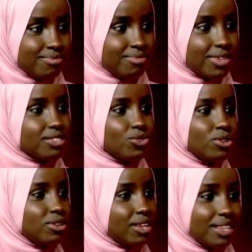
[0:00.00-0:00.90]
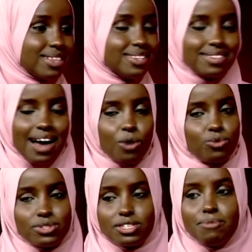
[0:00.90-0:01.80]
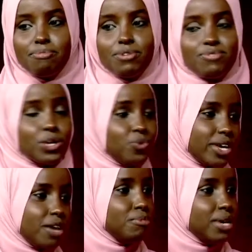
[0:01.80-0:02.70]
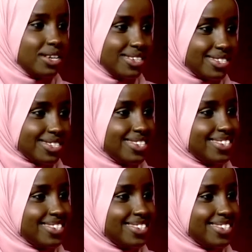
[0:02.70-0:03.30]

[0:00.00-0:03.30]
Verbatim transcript: All right. at all. That's how simplified we can make it.